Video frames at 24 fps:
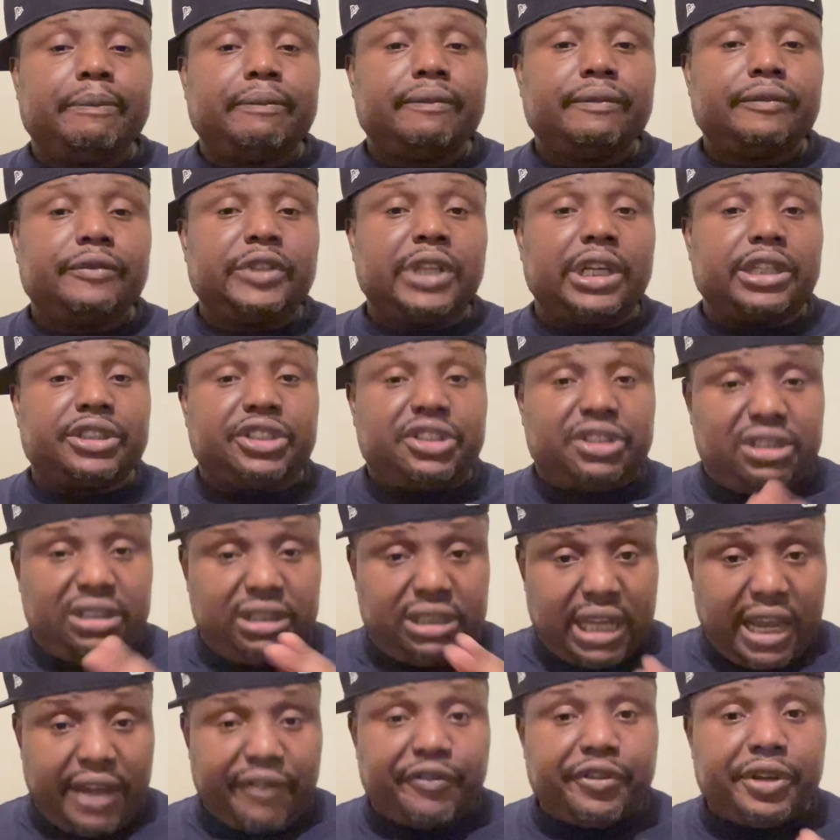There's
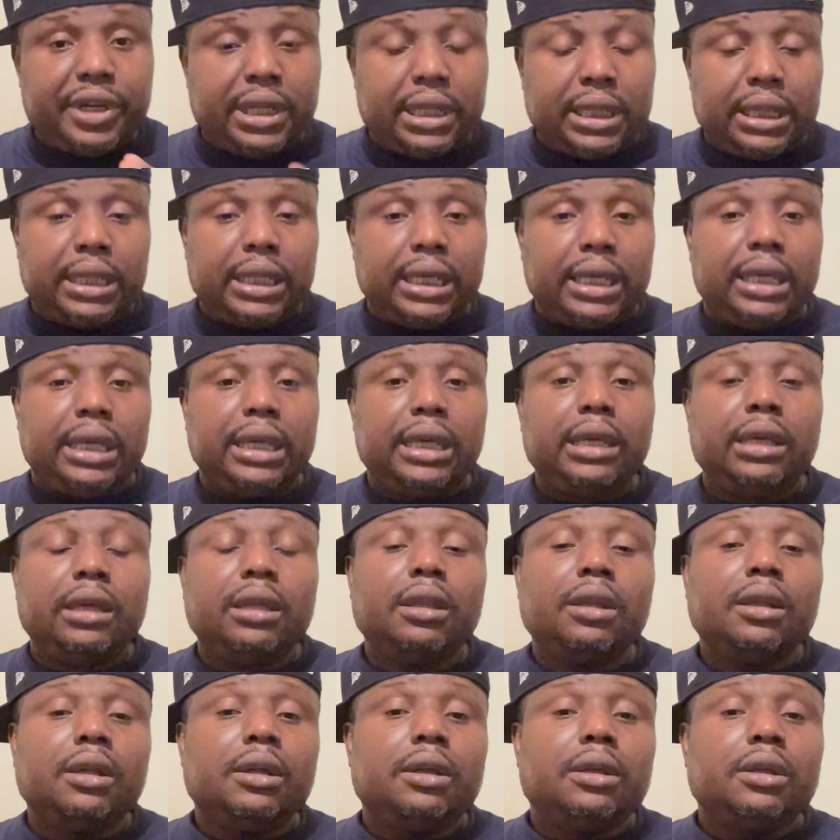definitely
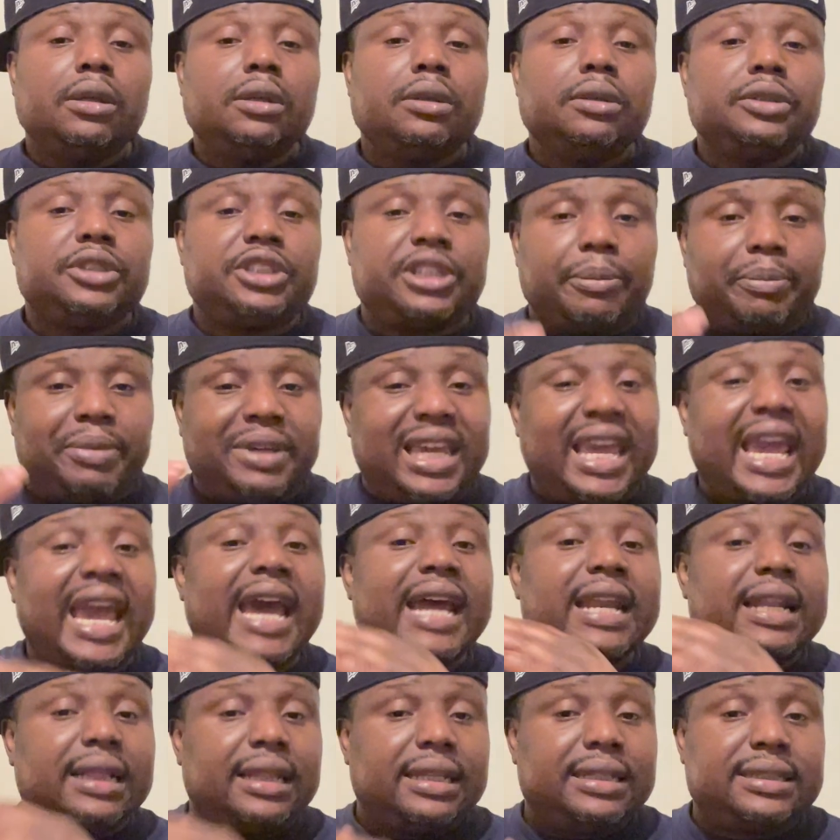some
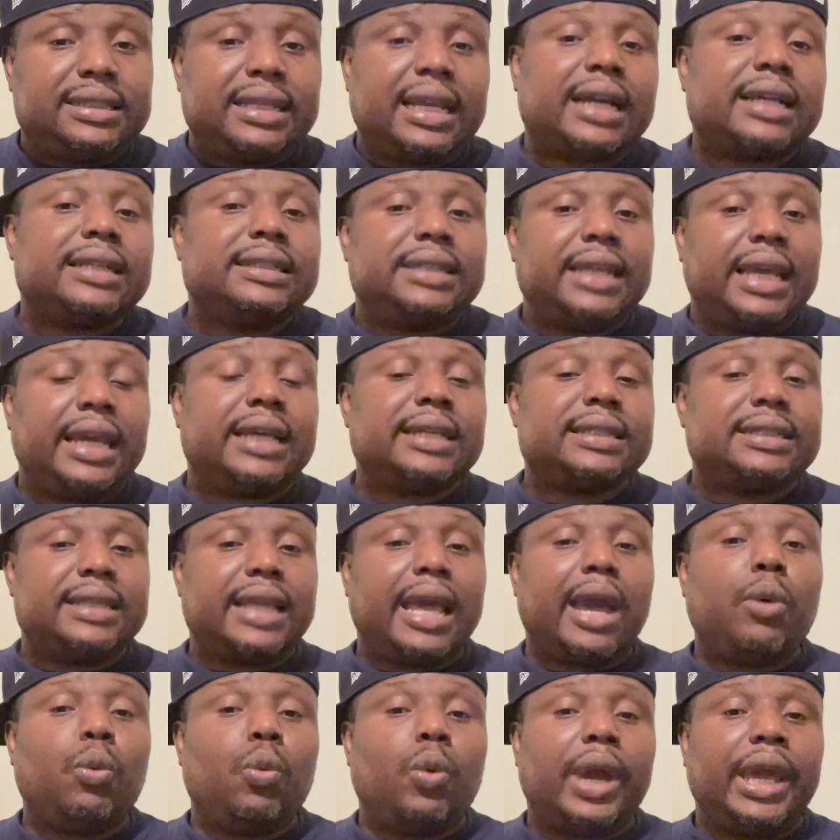catalysts that can take us
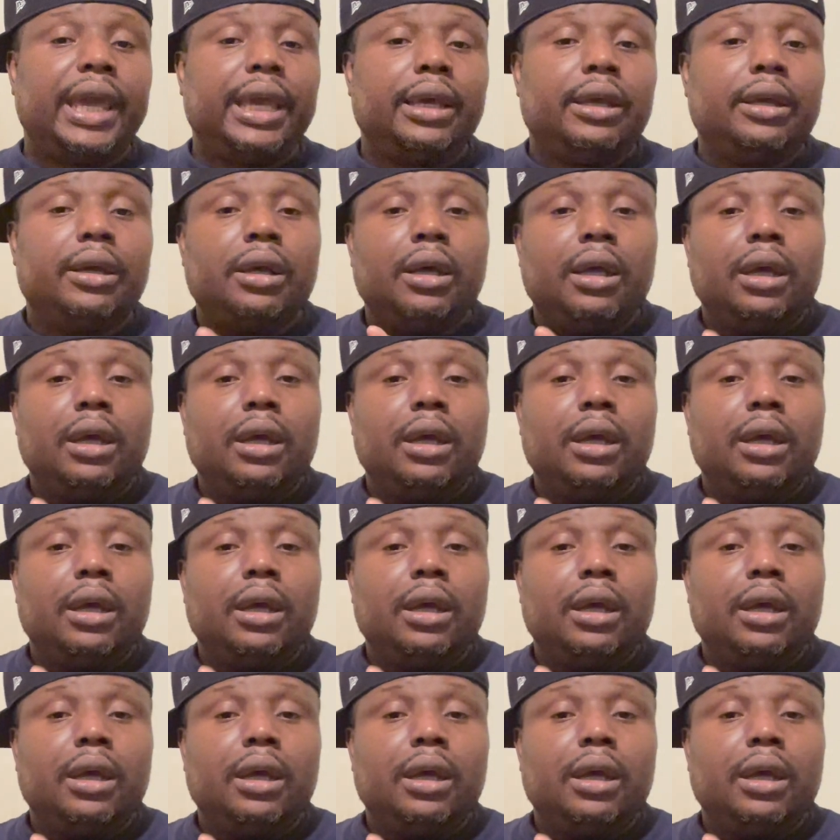that way.